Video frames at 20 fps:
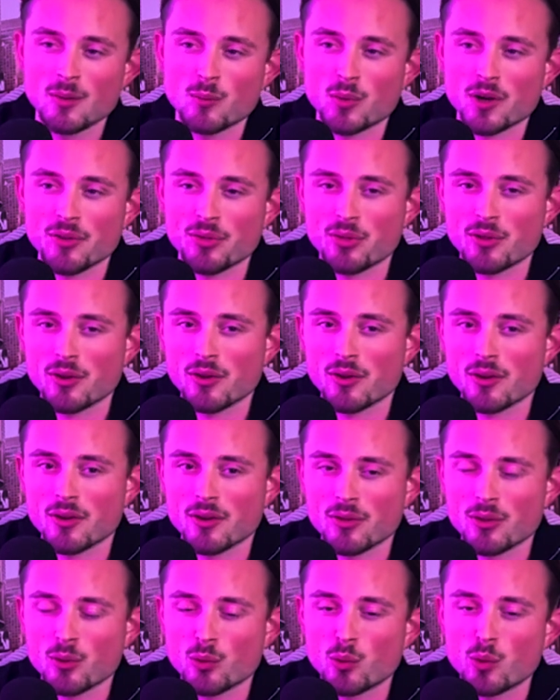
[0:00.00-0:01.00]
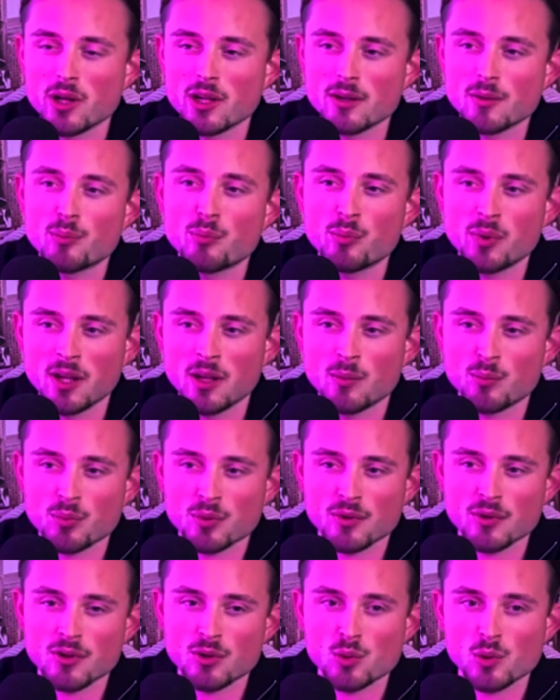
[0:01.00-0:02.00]
but the real
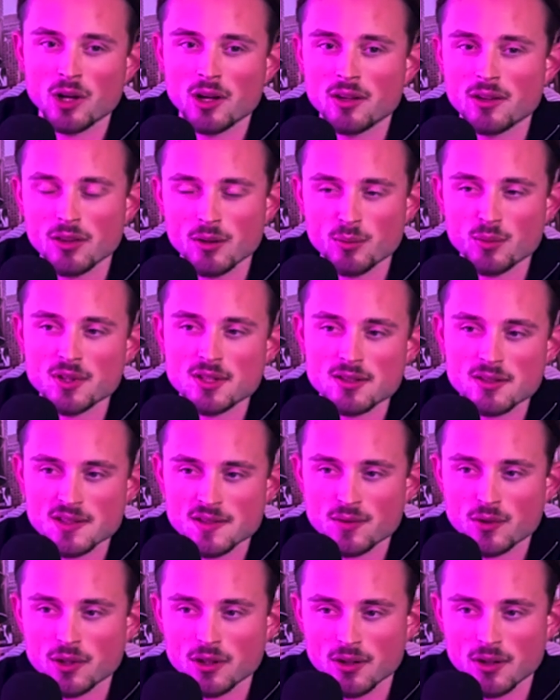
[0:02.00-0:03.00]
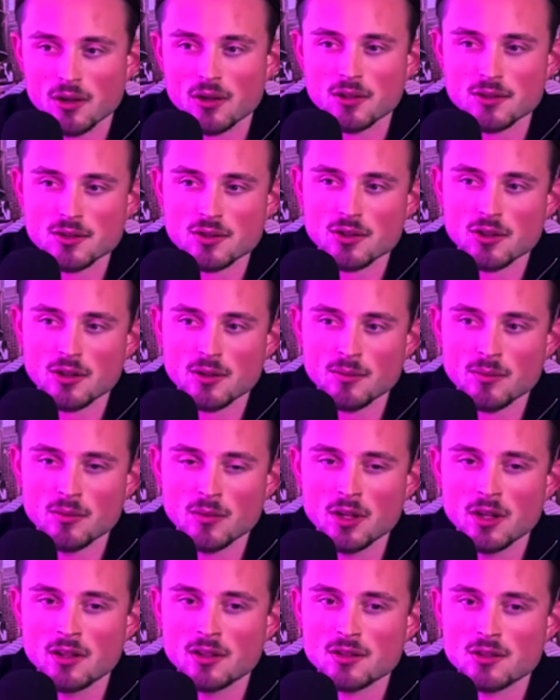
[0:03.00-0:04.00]
people who are in the business for the long term
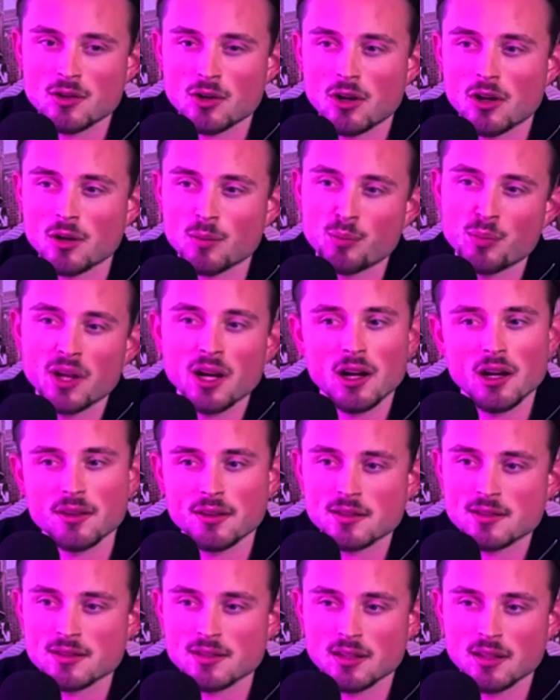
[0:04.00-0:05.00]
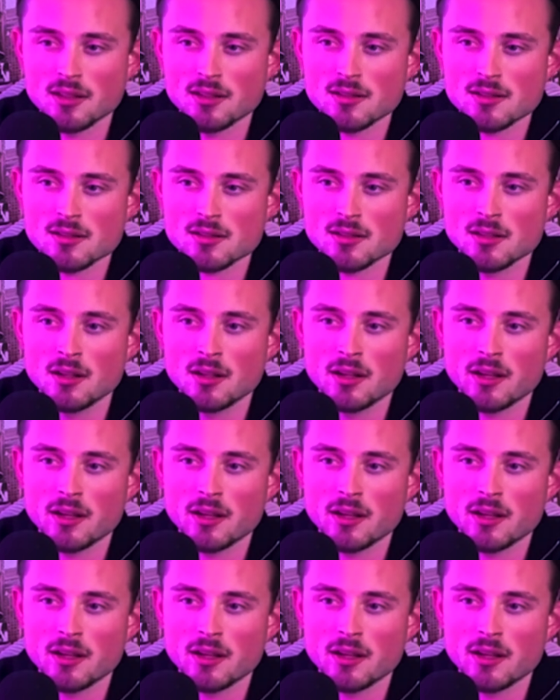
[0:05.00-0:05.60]
talk behind the scenes,